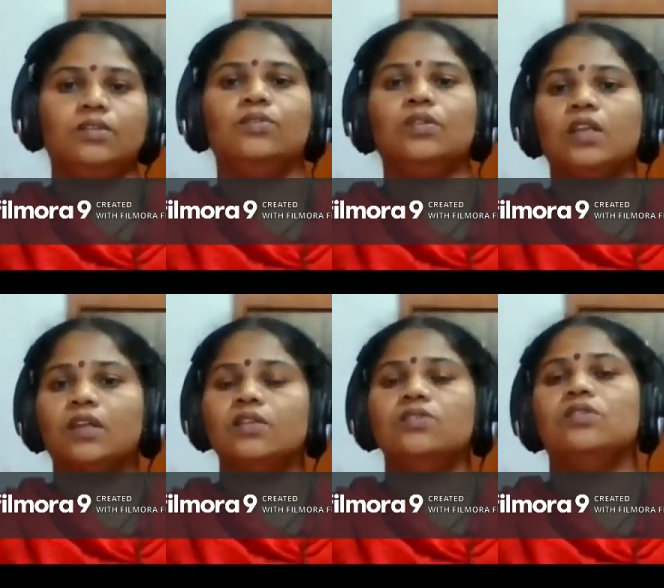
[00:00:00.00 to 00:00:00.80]
you
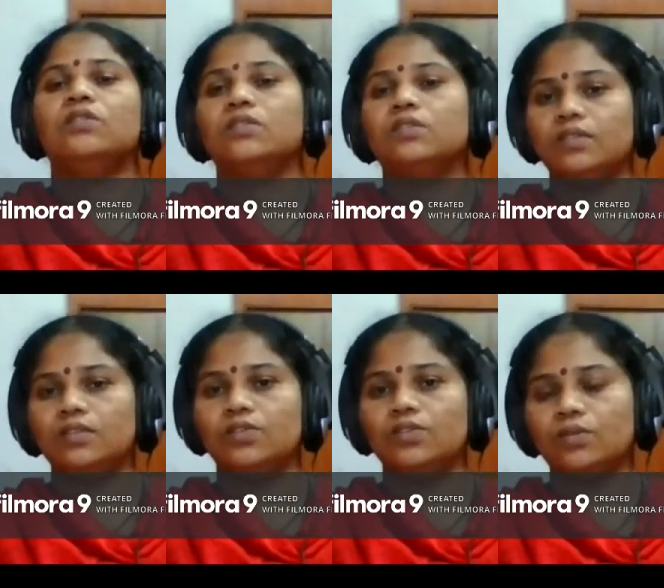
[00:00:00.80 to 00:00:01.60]
are arranging
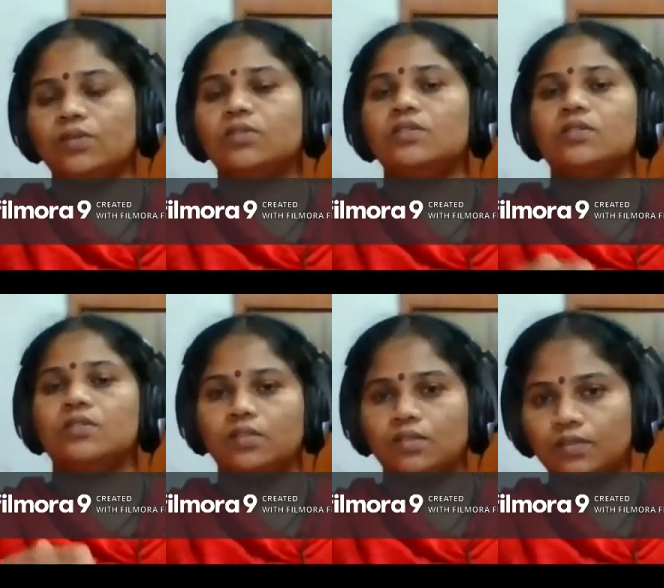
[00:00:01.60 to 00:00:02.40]
the
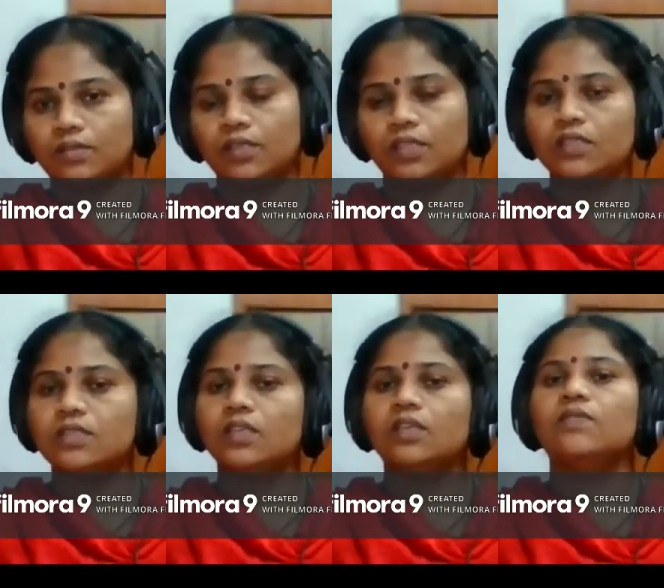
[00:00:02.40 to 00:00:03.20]
shots in the
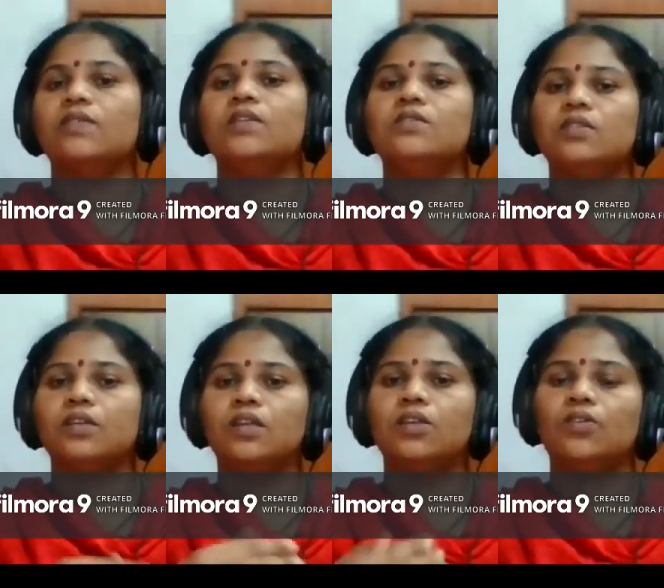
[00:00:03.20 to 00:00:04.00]
sequence
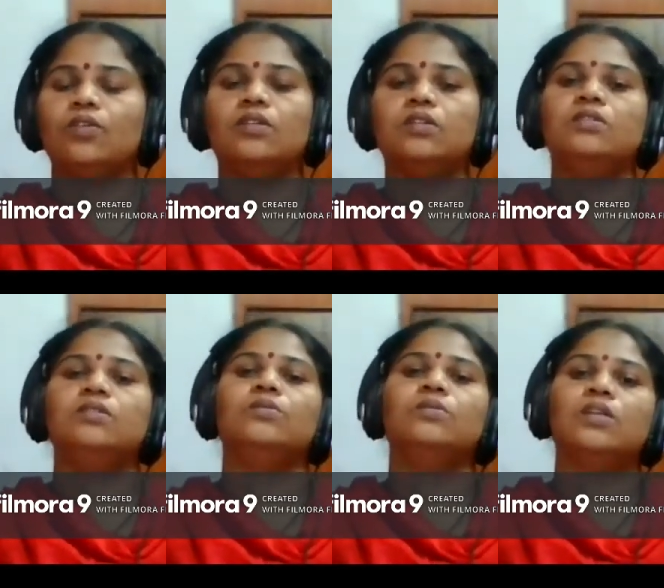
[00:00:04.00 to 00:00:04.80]
in a
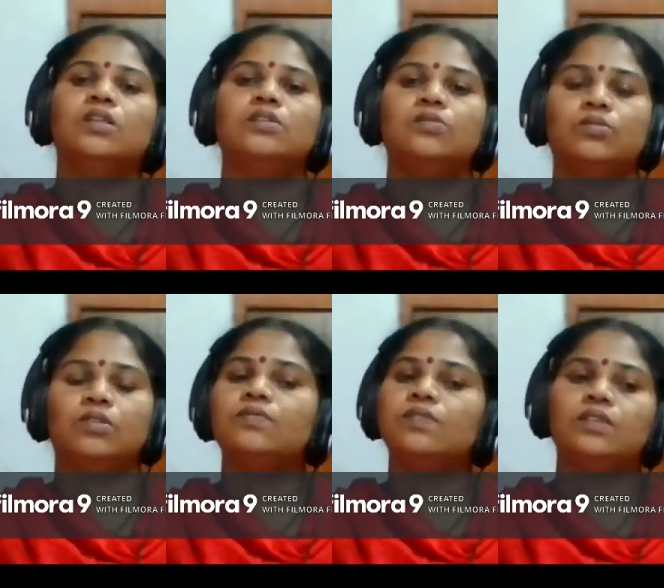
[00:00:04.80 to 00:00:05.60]
order to tell a
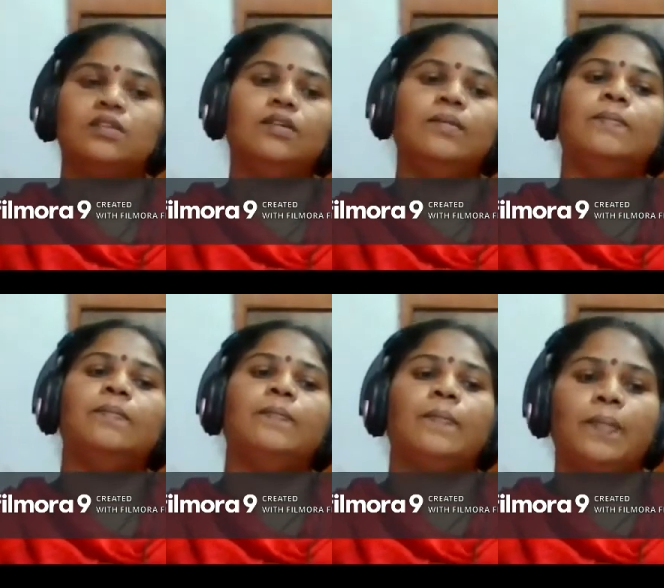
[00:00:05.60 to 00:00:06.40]
story for the
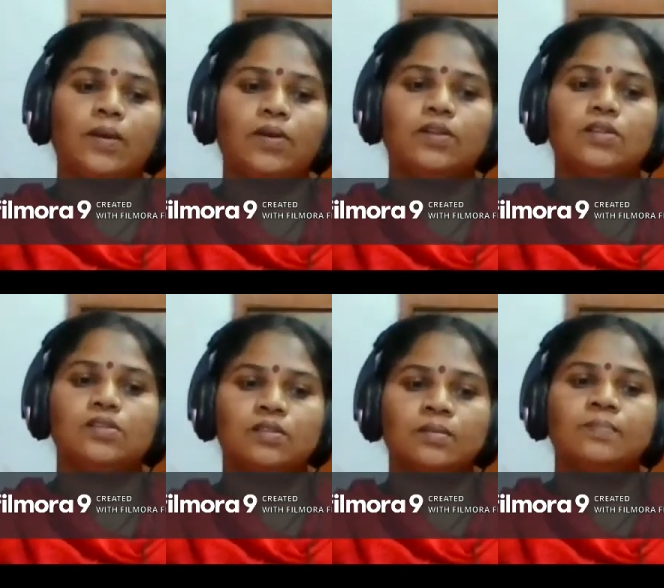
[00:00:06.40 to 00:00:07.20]

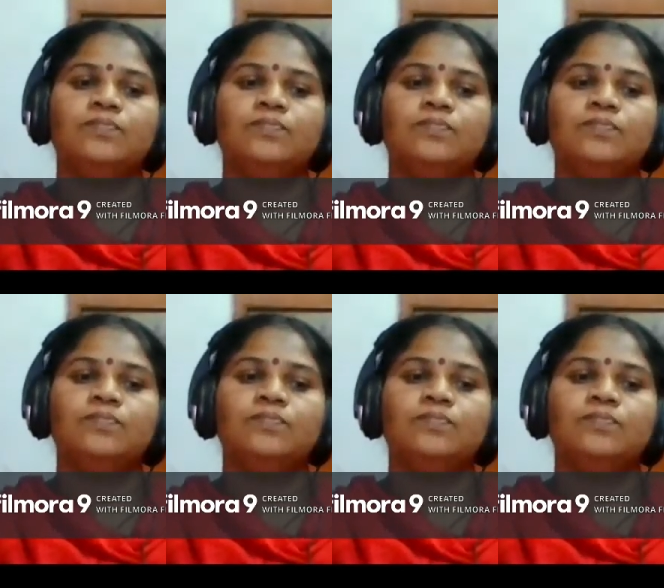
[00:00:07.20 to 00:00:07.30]
audience.